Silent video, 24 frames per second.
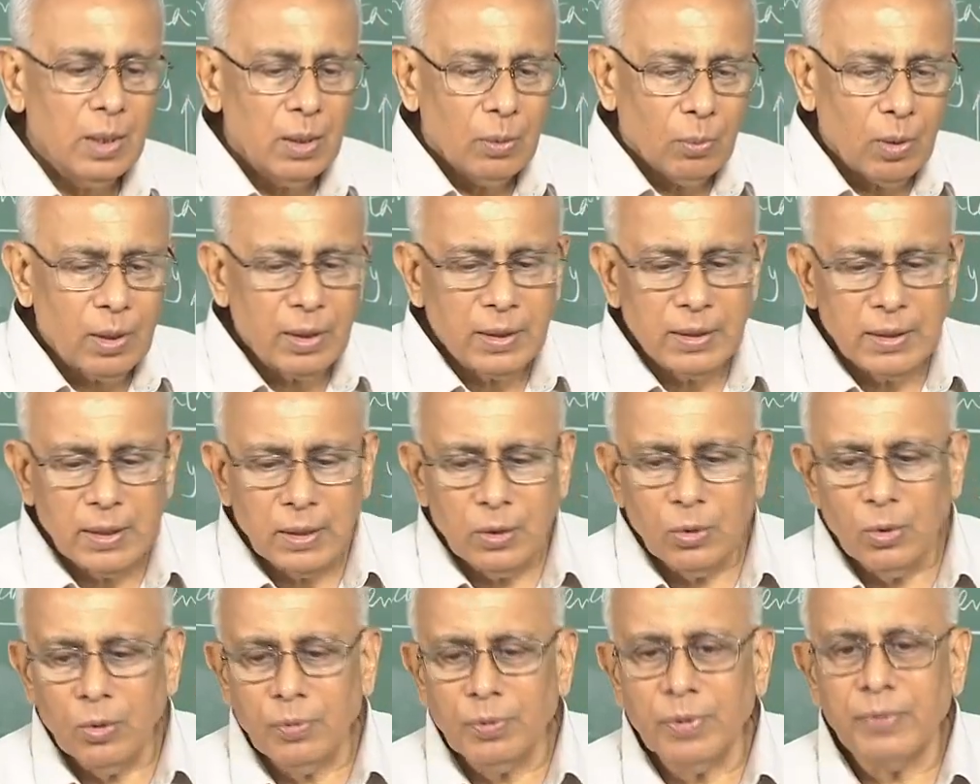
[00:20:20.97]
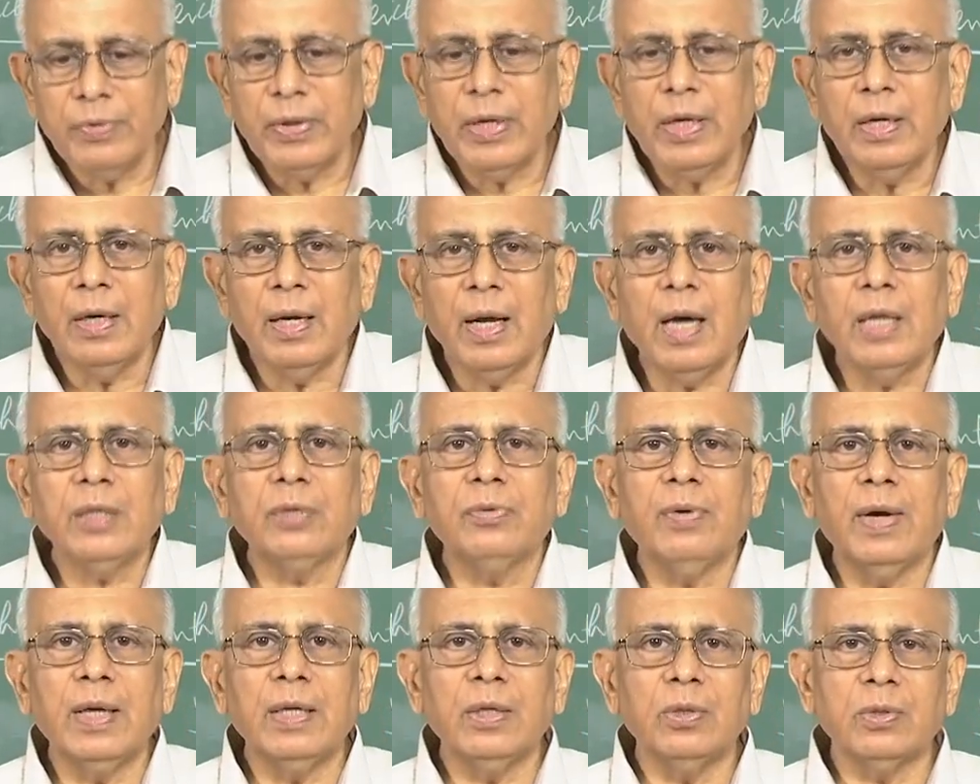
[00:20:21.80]
What does it do for very large
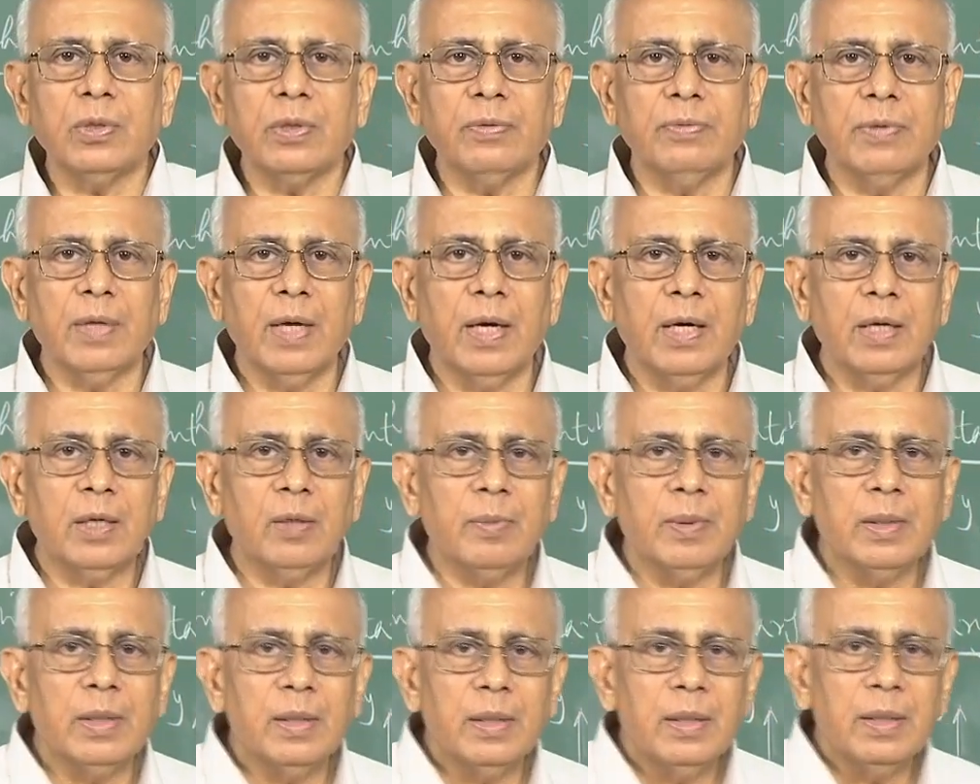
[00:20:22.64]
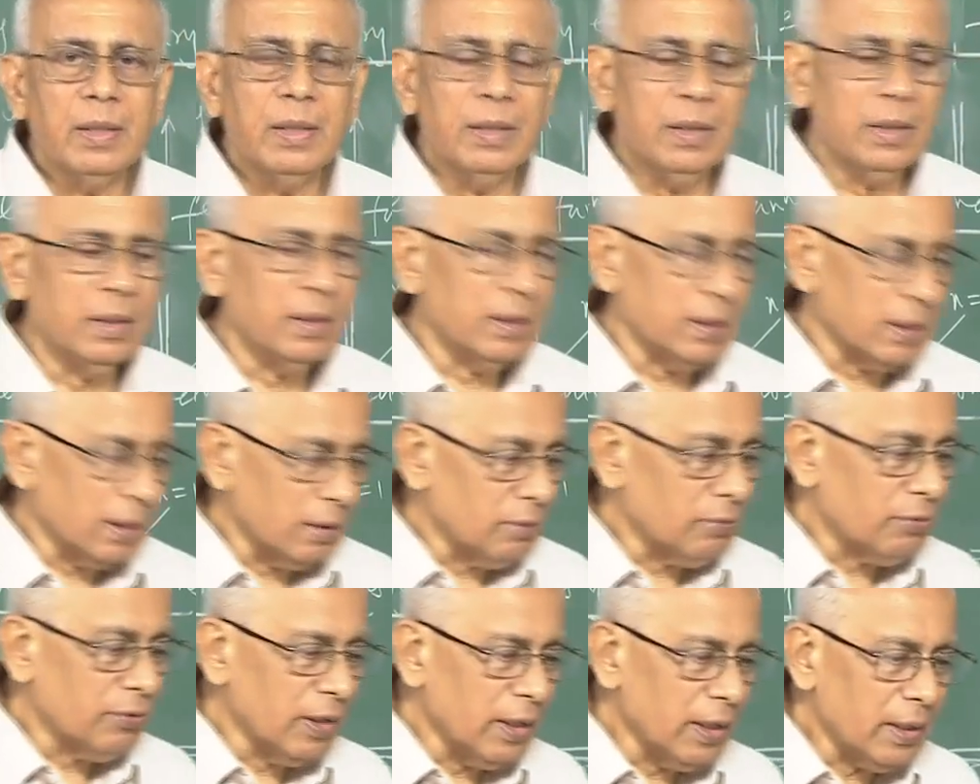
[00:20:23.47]
values of the argument near
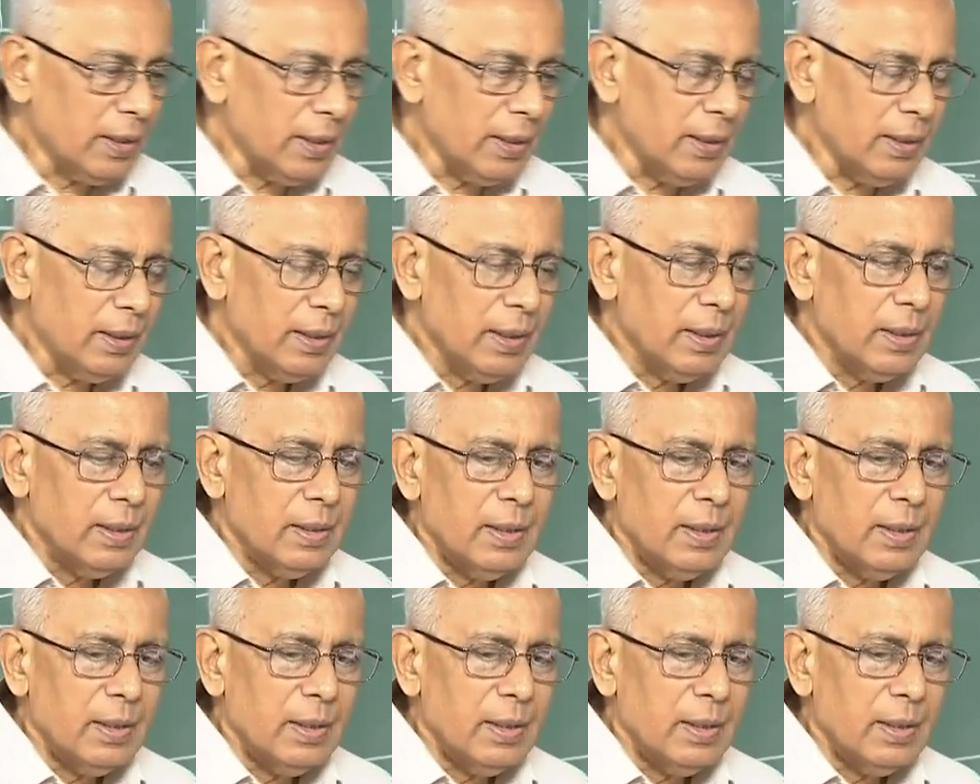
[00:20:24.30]
infinity?